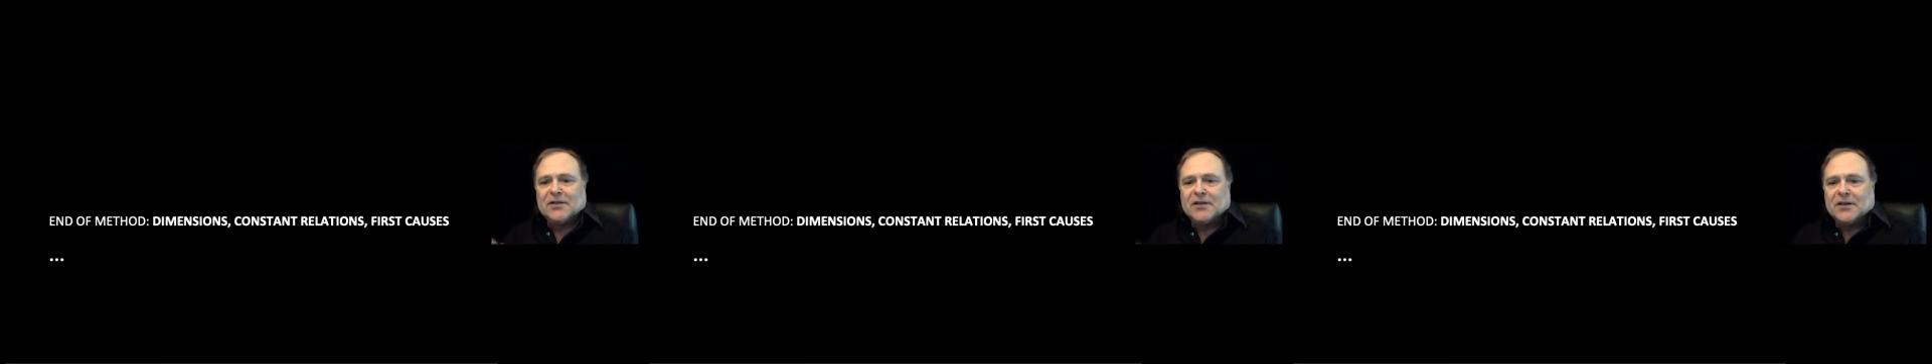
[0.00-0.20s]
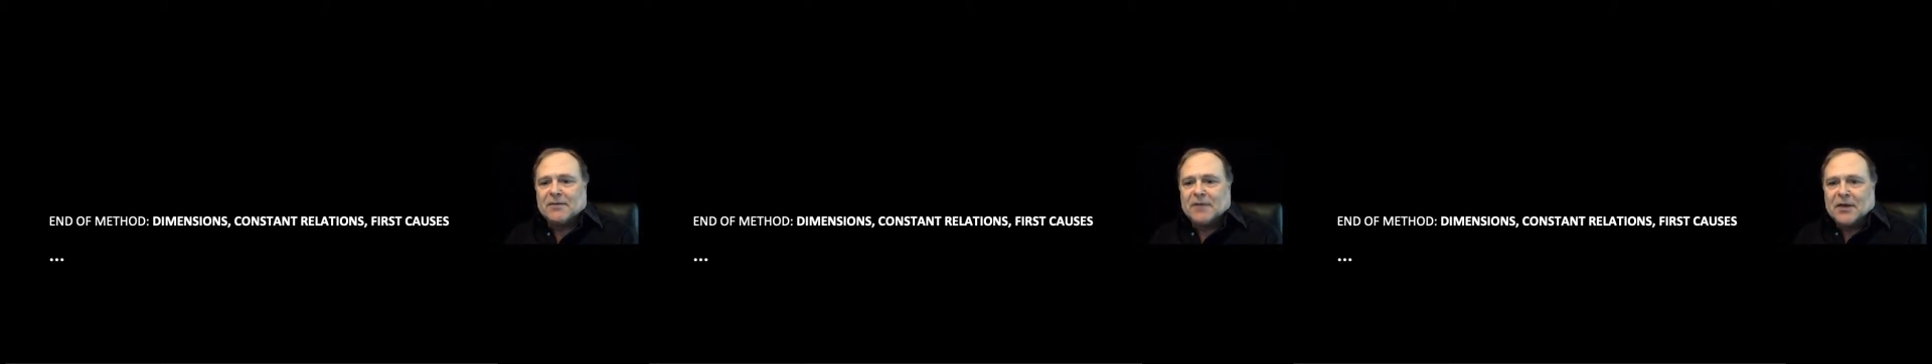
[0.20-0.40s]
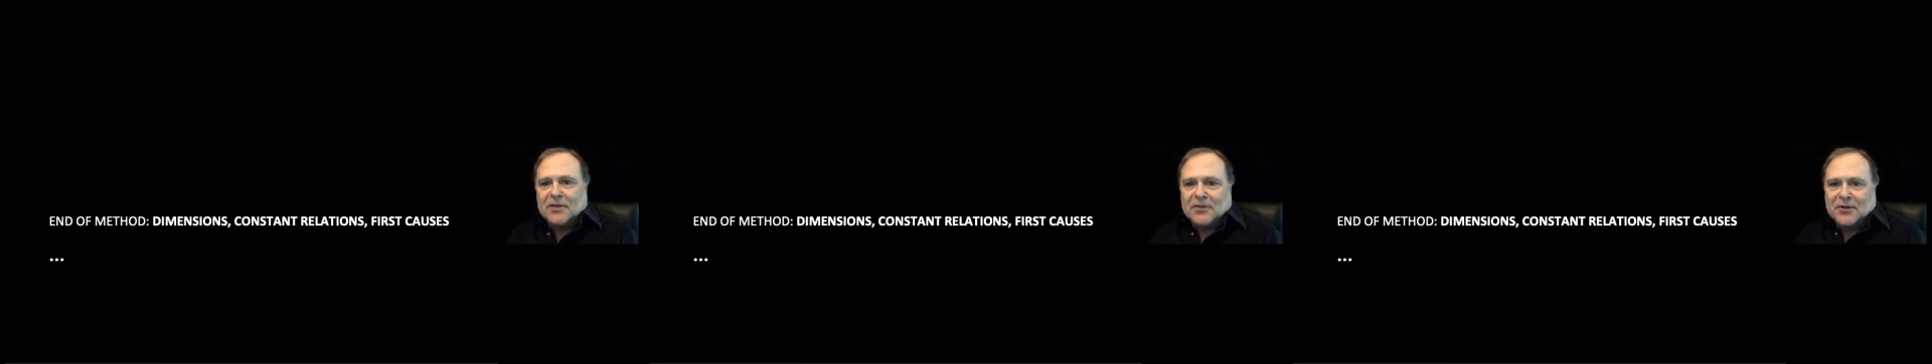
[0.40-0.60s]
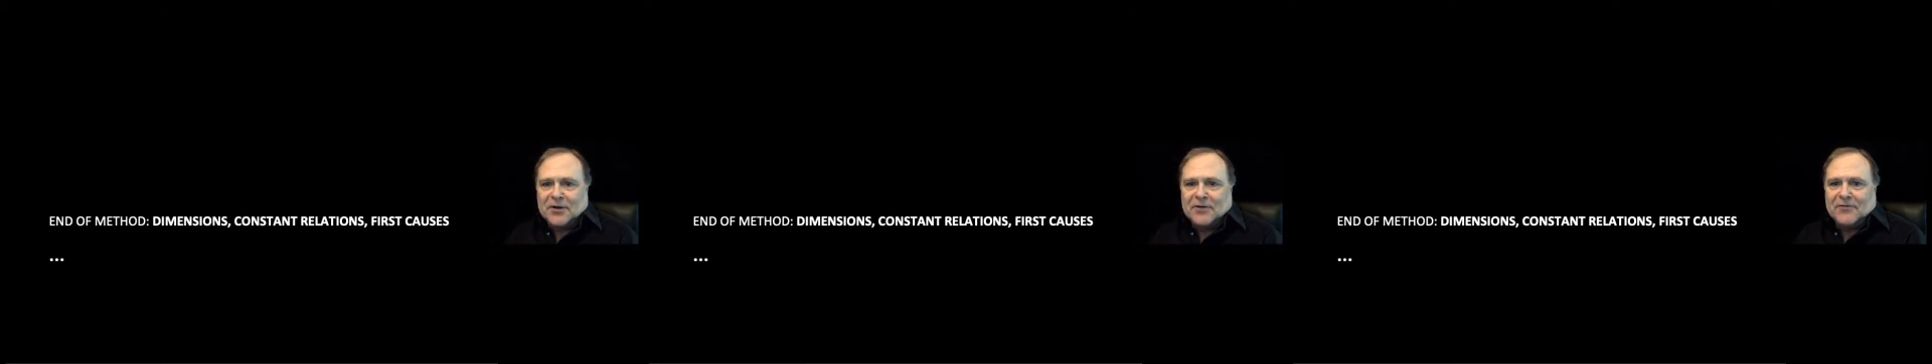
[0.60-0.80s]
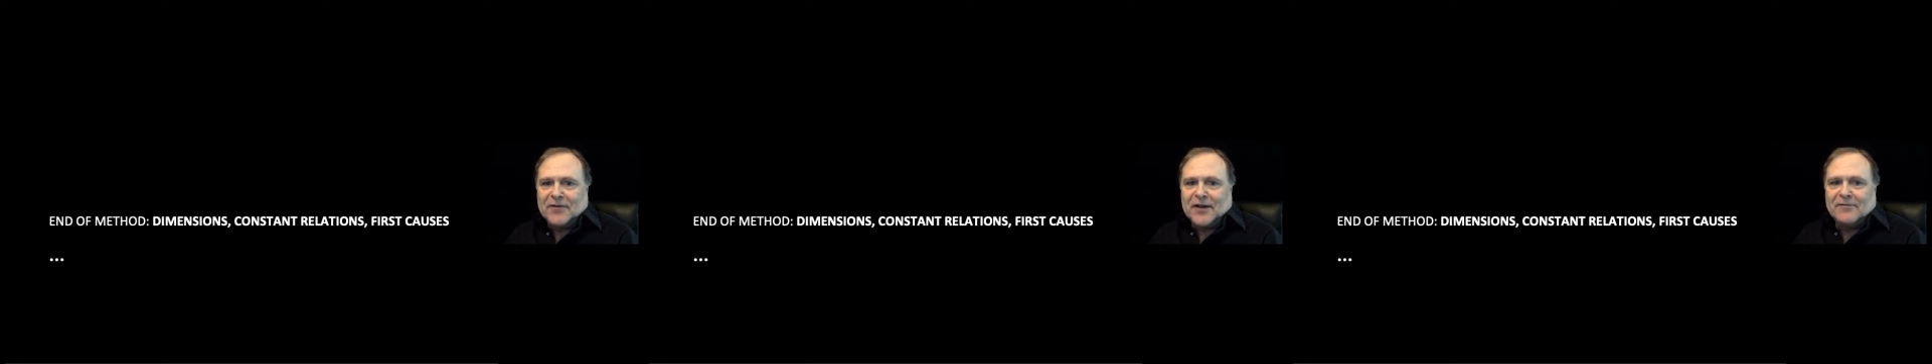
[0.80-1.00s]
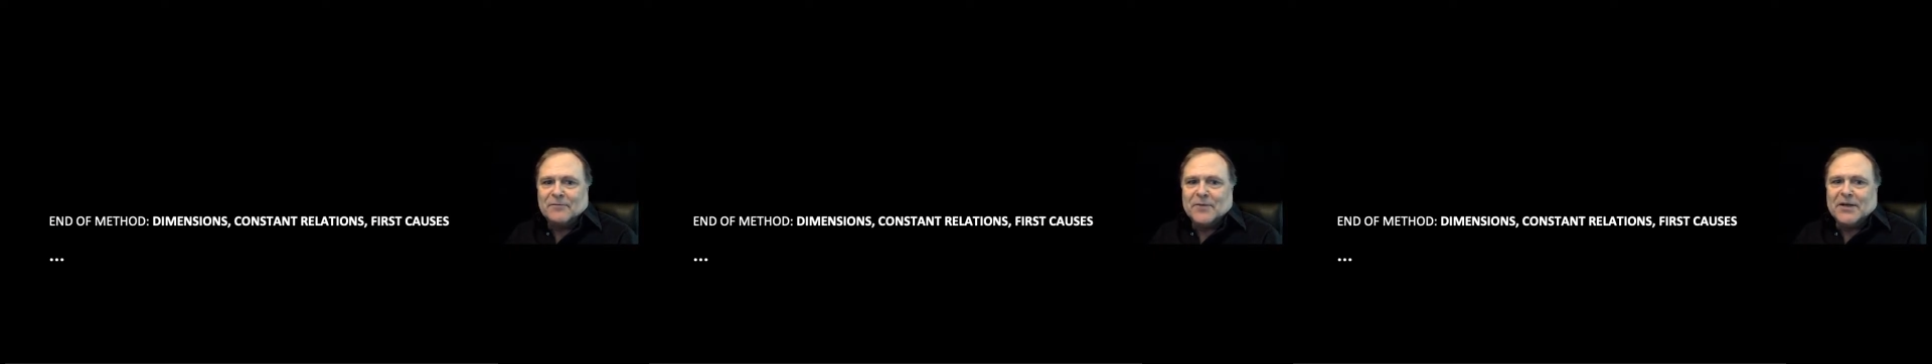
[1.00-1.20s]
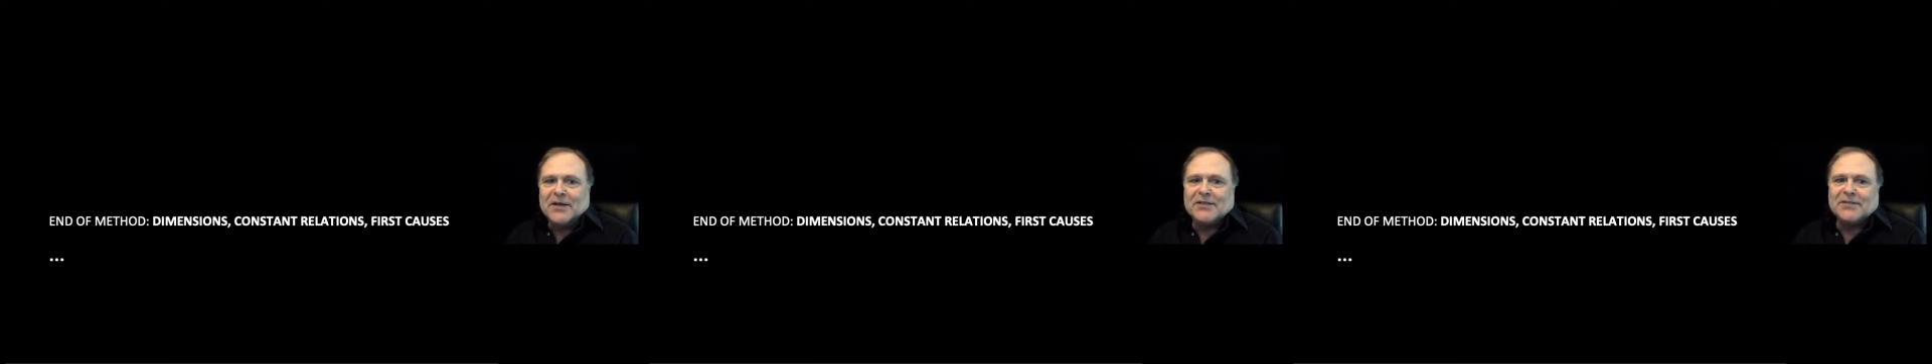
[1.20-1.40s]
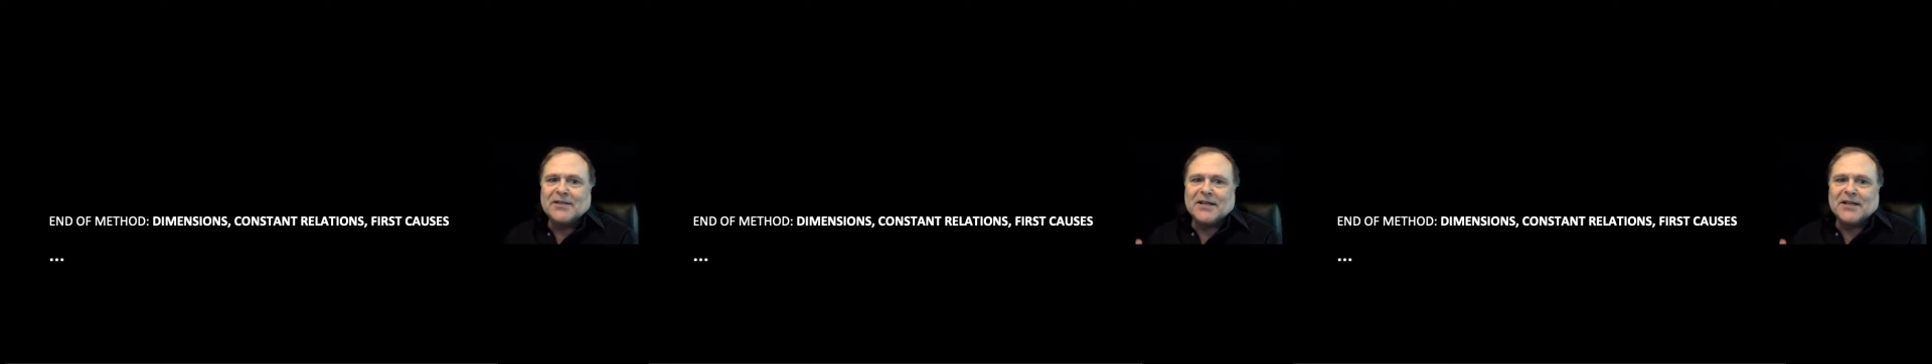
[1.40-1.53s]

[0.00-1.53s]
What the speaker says: about 35 minutes.